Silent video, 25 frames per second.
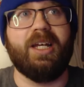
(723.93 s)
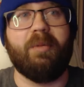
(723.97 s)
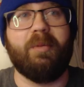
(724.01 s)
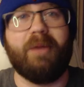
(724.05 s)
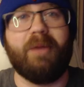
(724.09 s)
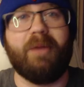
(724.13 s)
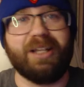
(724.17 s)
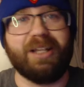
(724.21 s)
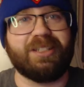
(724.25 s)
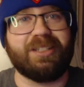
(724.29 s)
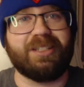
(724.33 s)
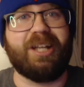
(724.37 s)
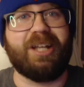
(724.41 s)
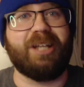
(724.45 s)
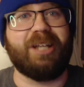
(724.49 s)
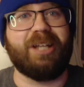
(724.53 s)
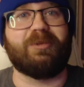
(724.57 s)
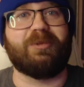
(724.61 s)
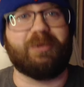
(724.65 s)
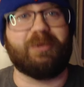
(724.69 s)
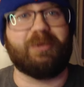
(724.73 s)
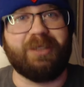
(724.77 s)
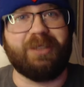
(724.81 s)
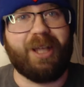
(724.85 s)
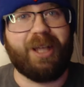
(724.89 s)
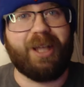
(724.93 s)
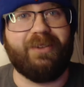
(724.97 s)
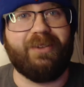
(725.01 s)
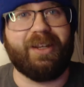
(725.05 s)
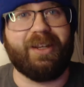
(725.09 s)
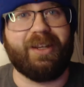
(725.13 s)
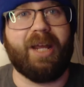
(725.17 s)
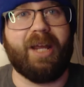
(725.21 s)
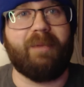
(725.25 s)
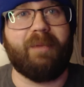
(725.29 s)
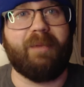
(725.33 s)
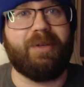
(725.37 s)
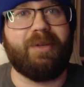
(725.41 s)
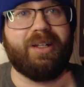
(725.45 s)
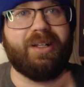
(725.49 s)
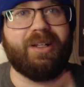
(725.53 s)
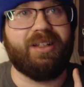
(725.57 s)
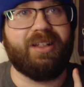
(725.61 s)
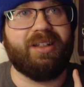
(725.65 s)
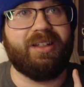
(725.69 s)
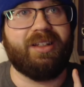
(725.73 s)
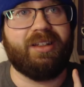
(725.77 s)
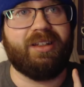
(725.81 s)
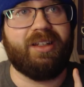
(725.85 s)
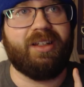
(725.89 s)
But his sons were loving it, but
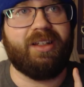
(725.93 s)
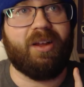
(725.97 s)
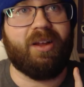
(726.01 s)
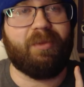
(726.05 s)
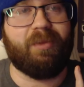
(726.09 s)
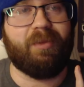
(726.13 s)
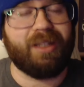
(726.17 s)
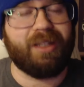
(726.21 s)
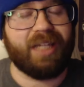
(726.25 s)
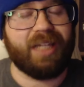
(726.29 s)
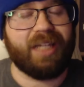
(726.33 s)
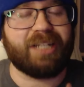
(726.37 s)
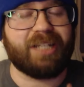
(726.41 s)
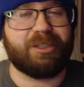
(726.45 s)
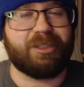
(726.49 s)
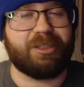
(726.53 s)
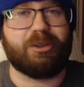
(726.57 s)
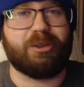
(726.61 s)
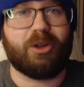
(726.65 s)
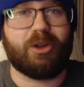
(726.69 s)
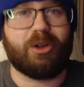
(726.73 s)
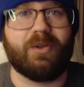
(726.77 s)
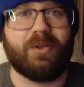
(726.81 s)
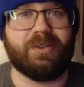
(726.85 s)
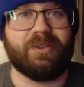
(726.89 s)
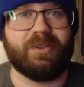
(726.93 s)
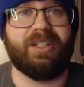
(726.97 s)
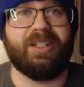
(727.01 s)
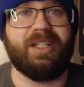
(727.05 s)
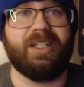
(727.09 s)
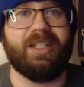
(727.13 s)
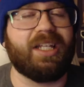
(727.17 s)
Lex deserves it.